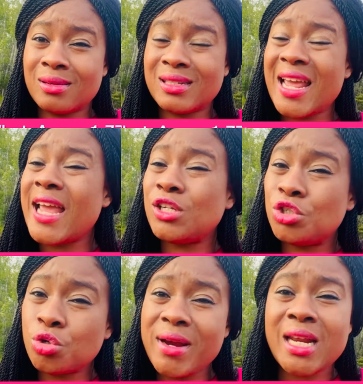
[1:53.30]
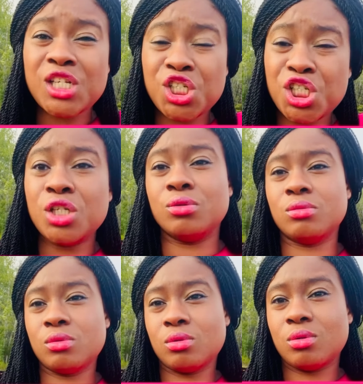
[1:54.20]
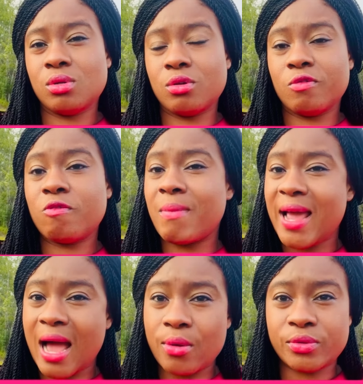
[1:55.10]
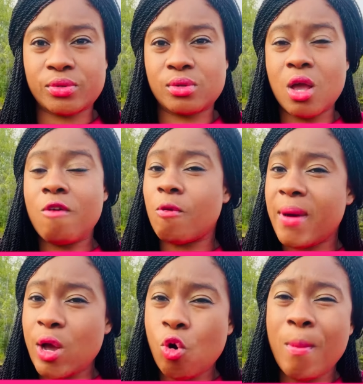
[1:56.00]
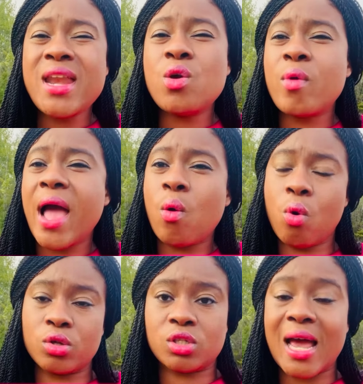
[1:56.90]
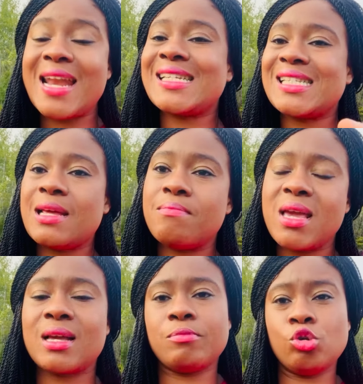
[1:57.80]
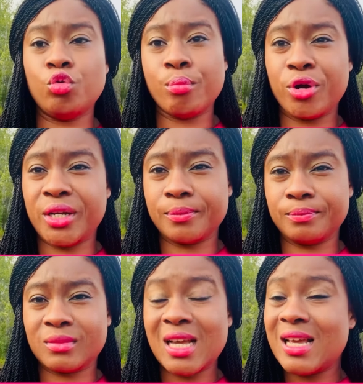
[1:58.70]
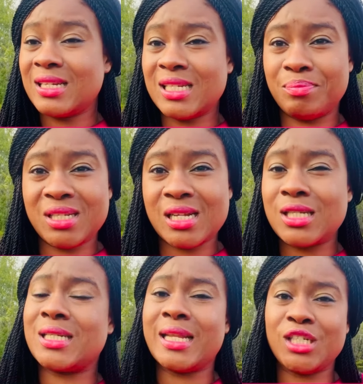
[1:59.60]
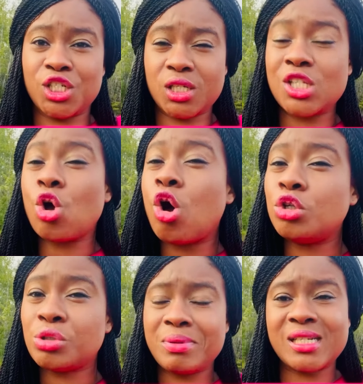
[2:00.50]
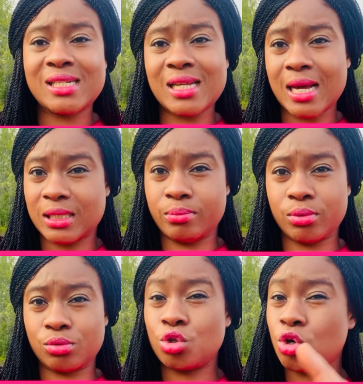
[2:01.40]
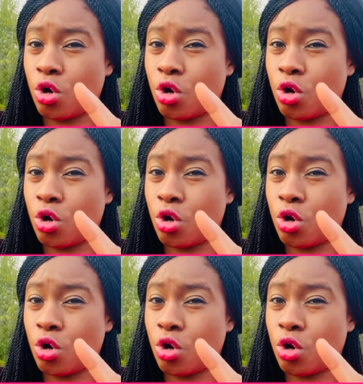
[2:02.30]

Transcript: They enjoy, they chill for my house, for my home, anywhere I want. And I still they make good money. This business is legit. It's 100% taxable to your